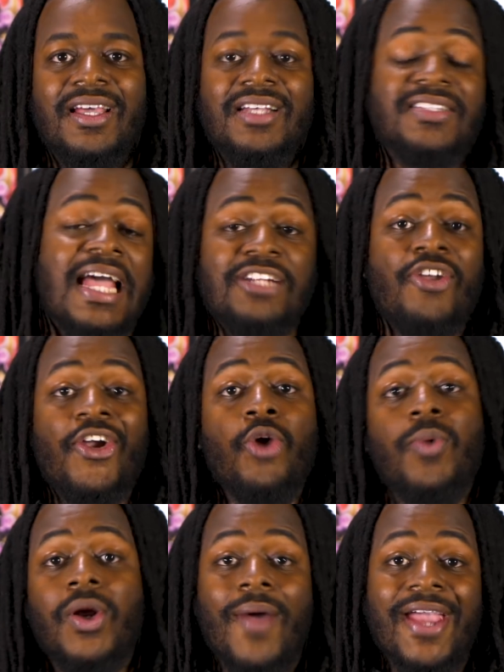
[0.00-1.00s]
Skystriker
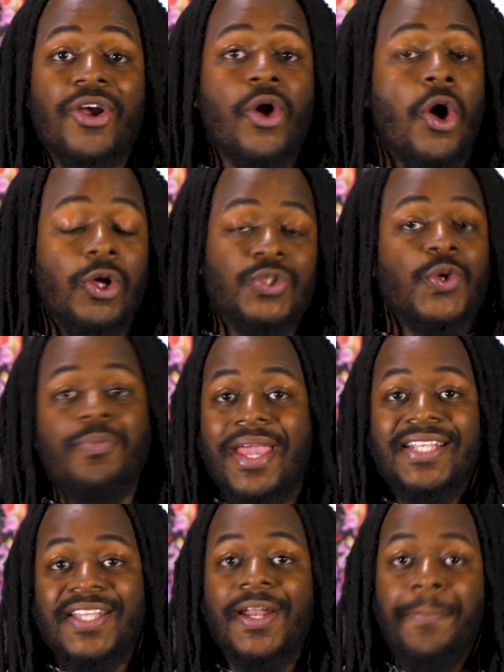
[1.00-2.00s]
Widow Anchor also
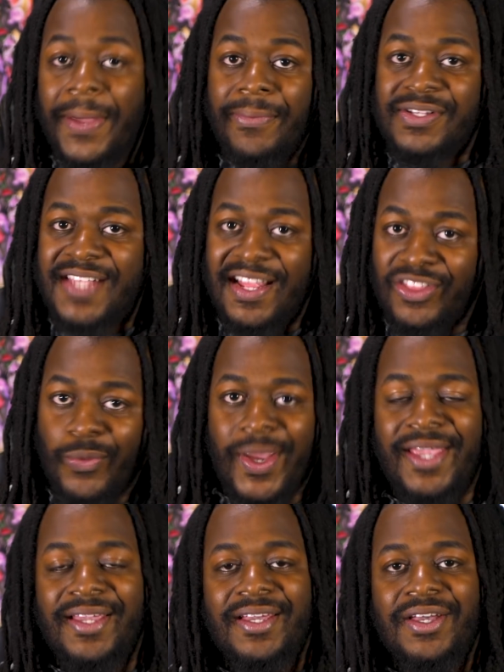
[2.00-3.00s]
makes an appearance at
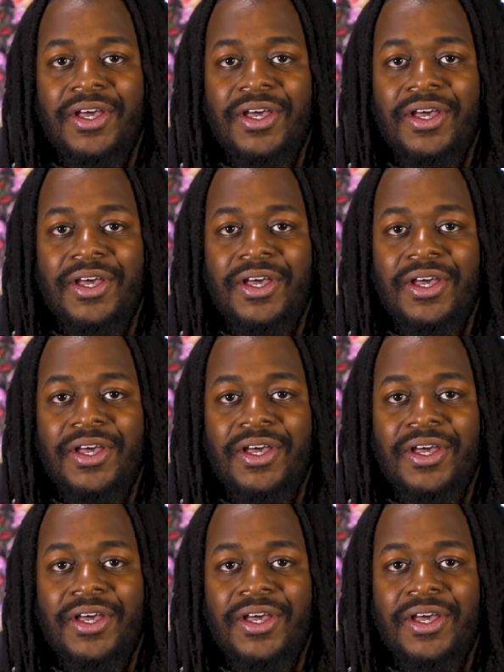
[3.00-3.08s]
3.